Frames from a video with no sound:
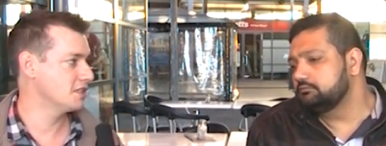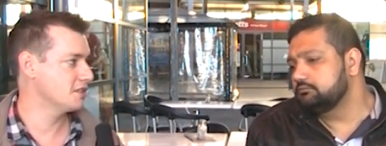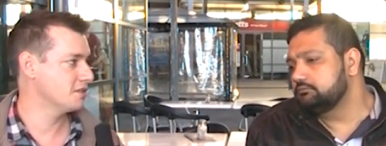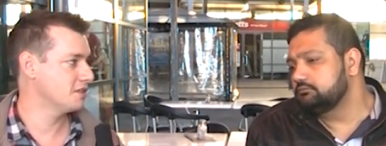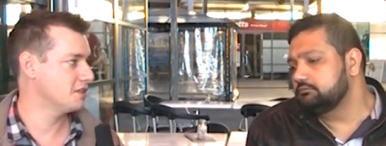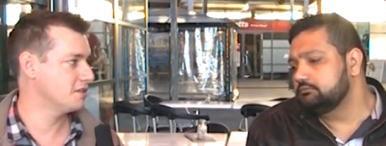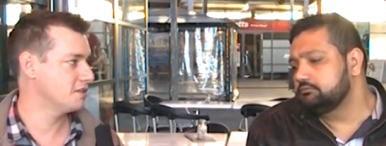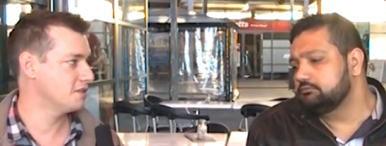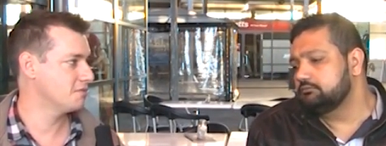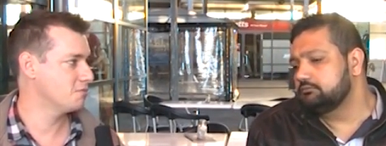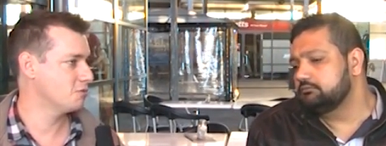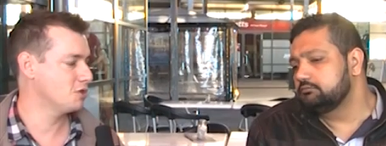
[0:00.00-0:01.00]
Speaker 1: and, and
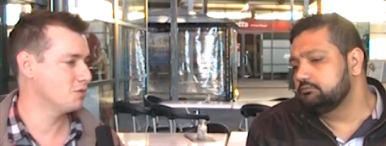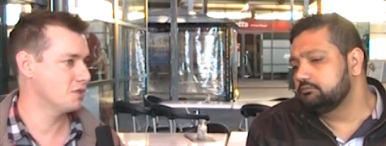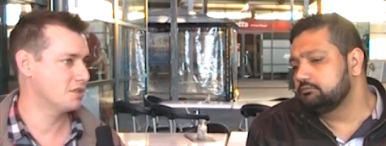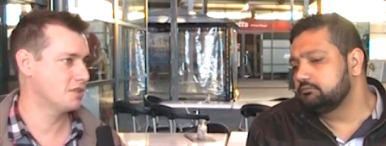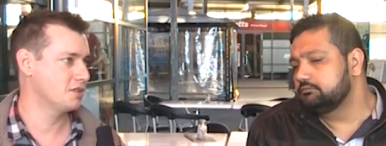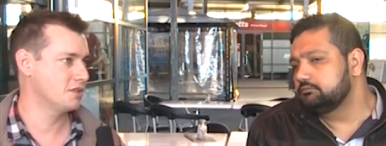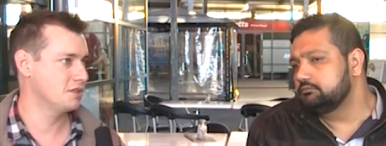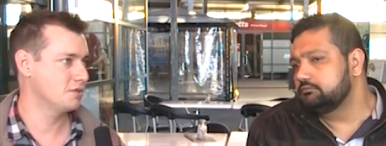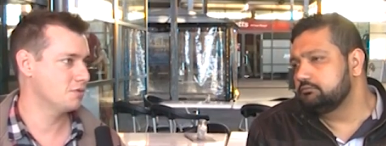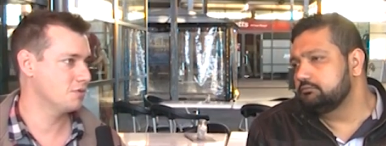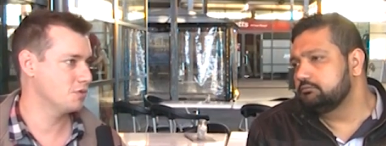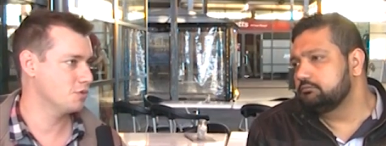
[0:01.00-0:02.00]
what was the
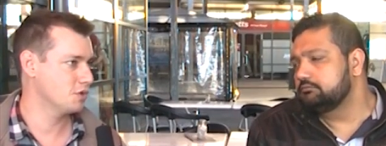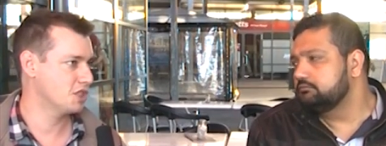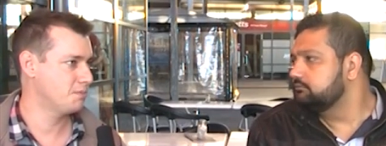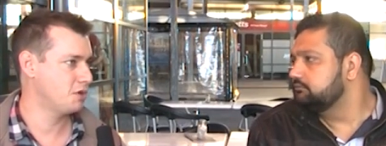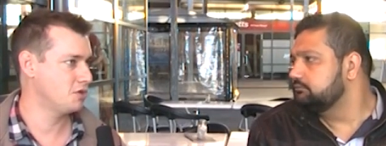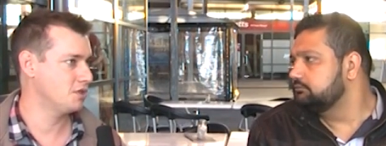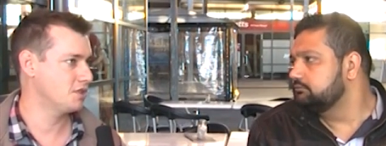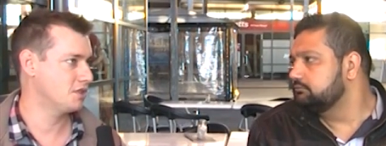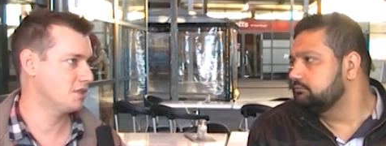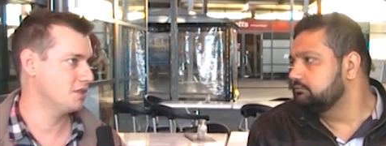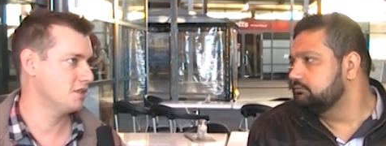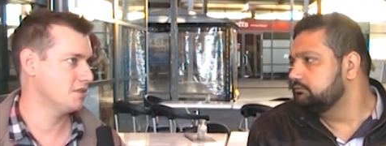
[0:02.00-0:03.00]
response
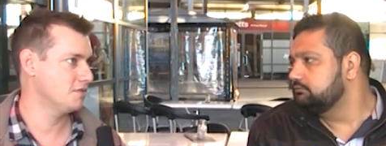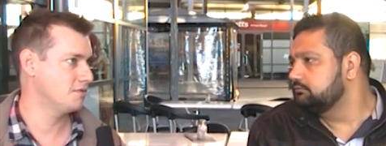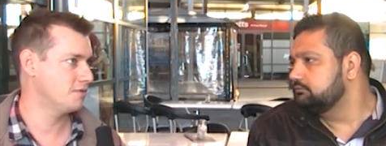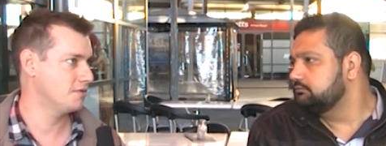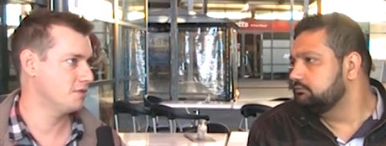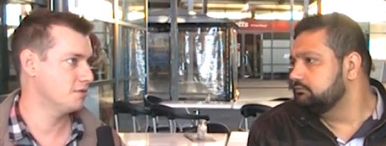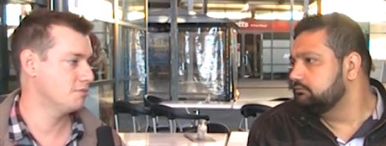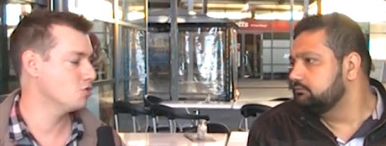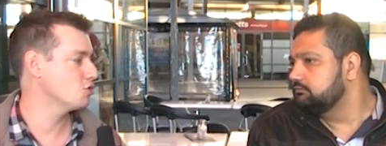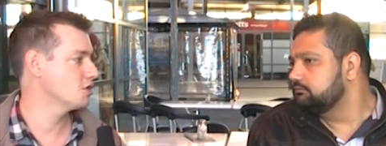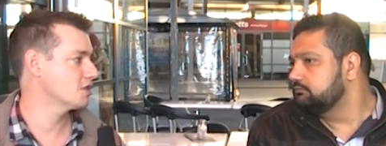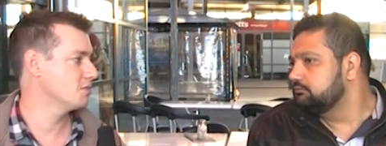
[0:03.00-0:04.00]
of the
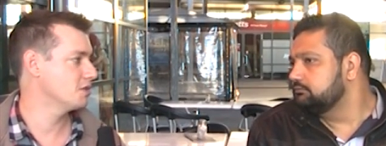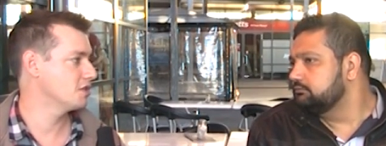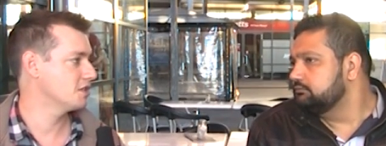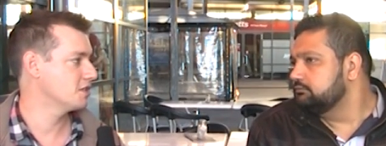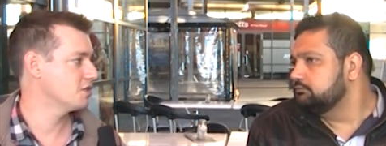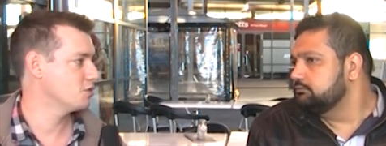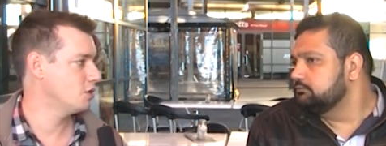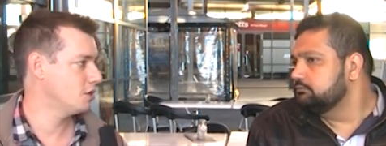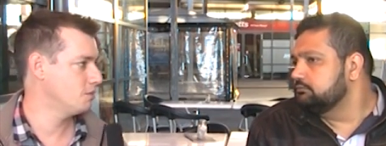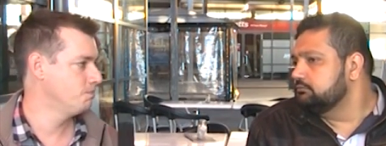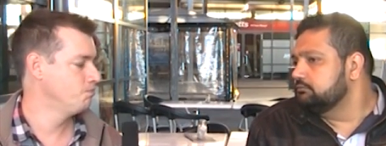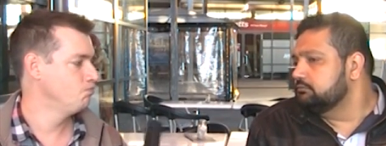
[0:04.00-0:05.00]
broader community as well?
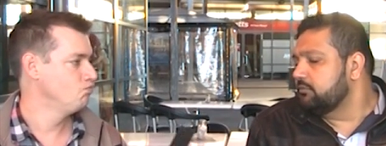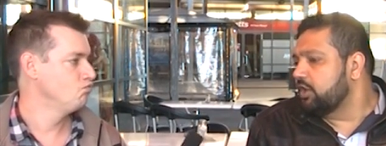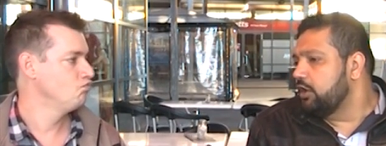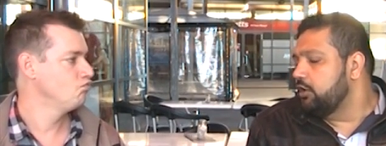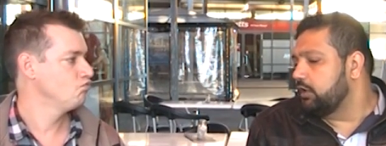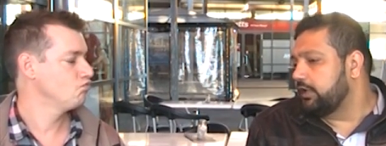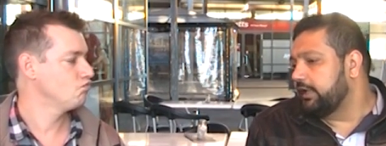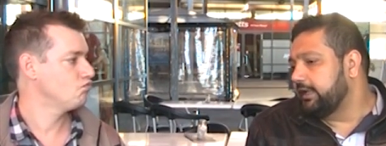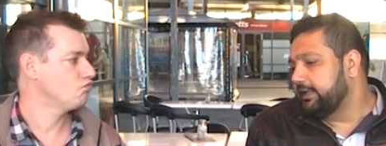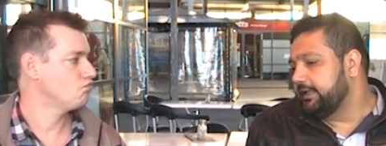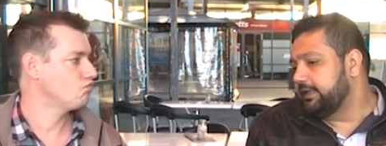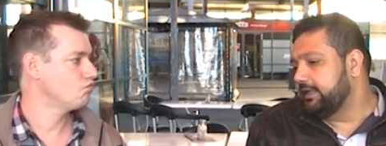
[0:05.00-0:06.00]
Look,
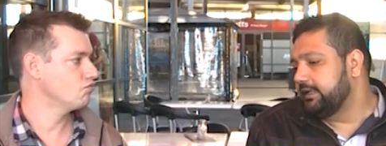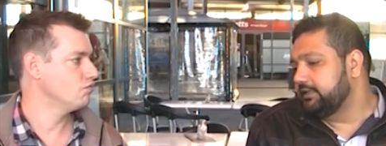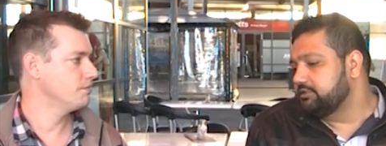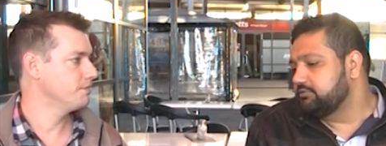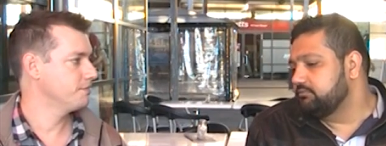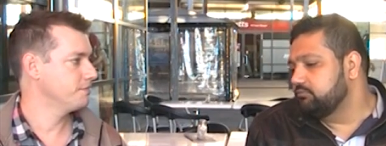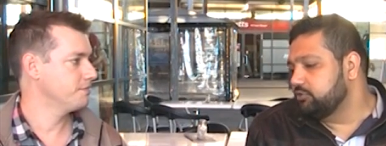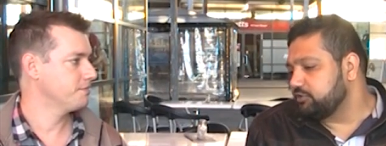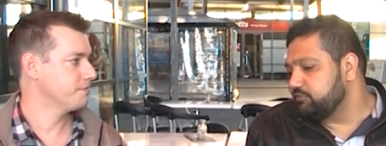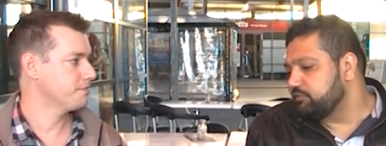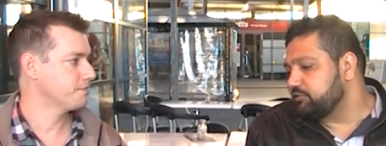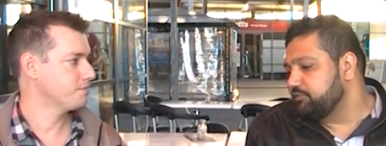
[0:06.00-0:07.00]
Speaker 2: uh,
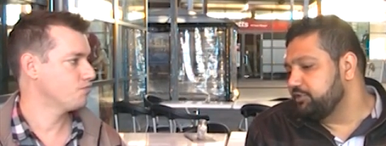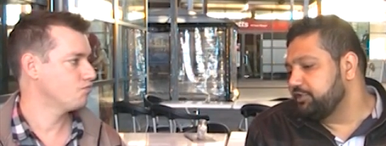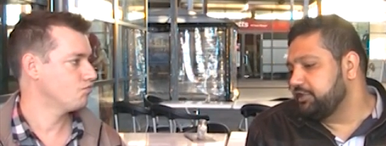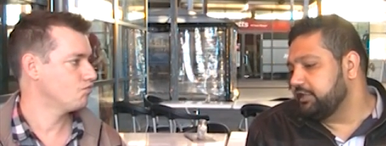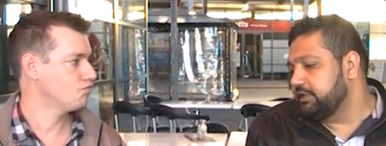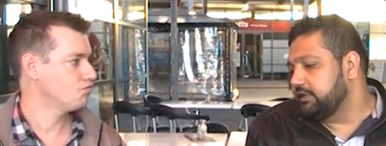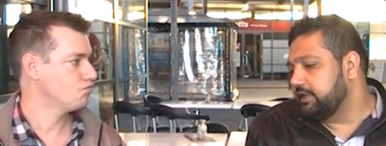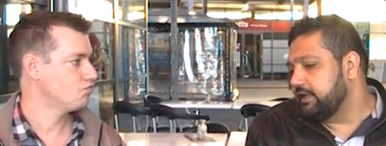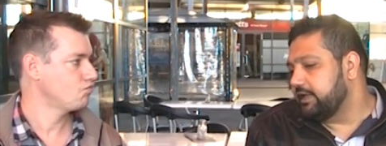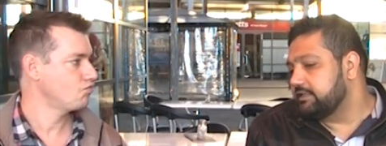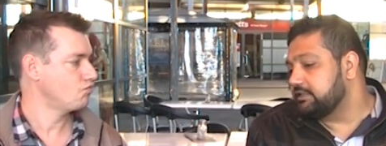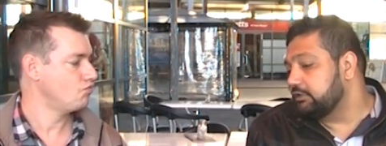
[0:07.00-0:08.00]
Muslim community
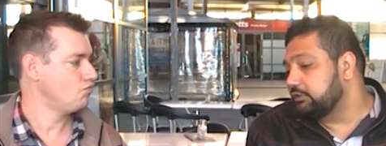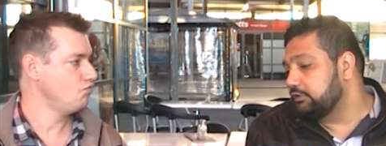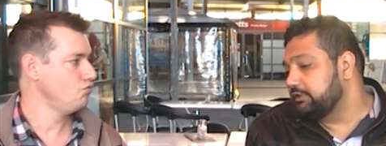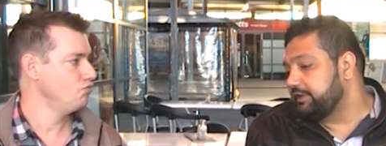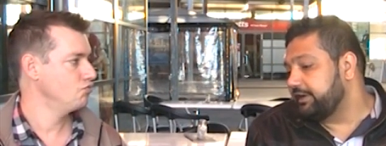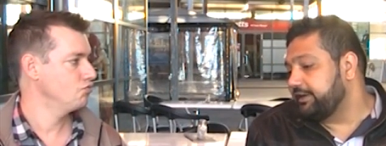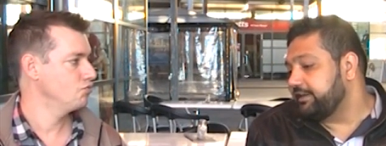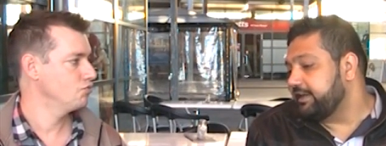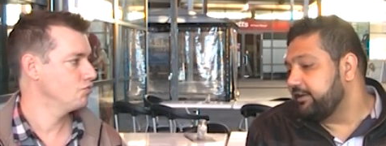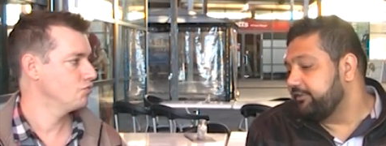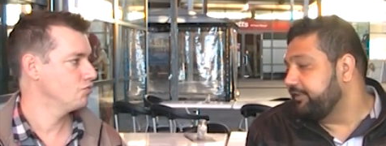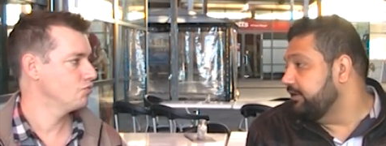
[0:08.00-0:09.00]
as a whole right now
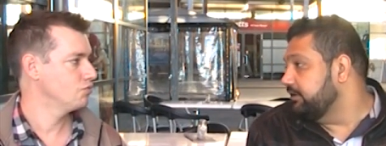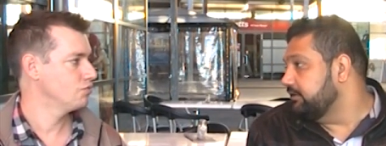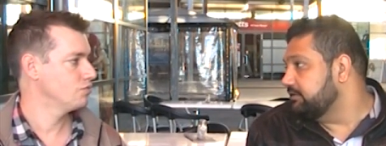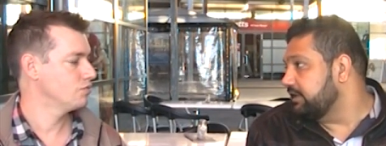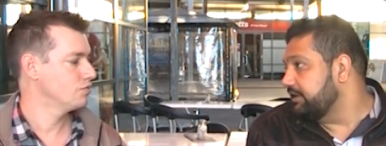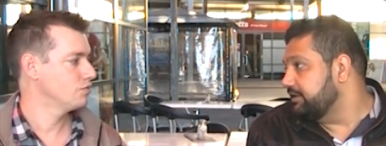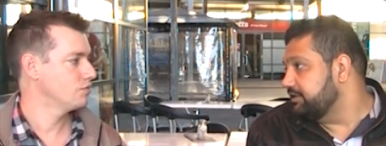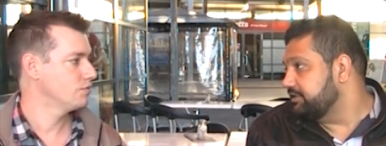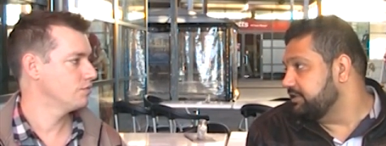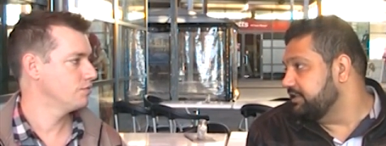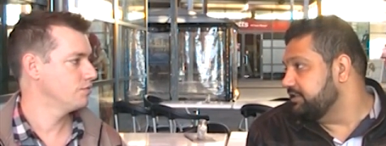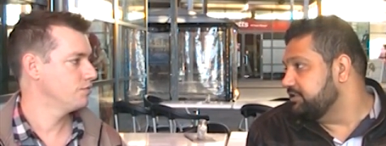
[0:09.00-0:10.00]
feels under
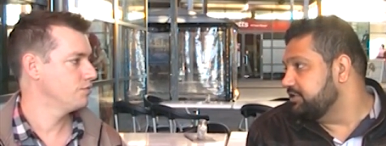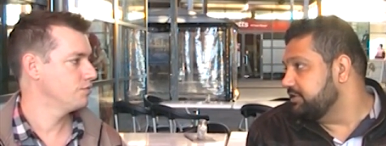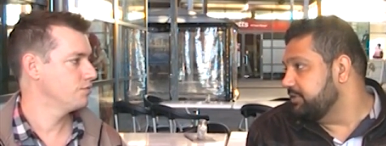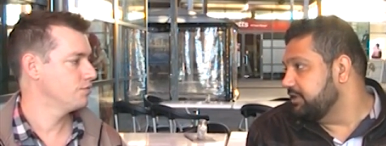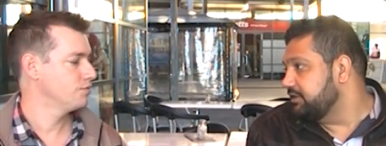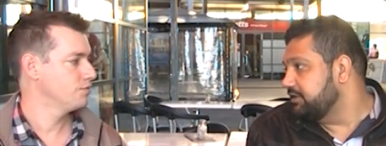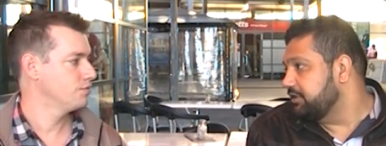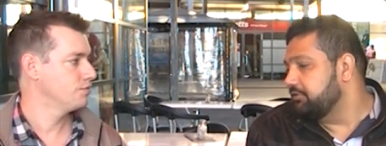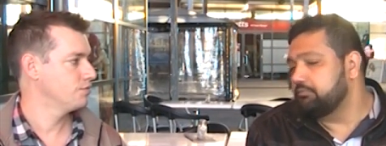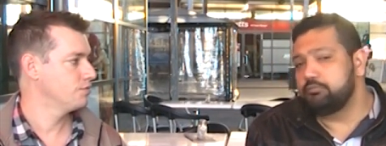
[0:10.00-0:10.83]
siege. I mean, you know,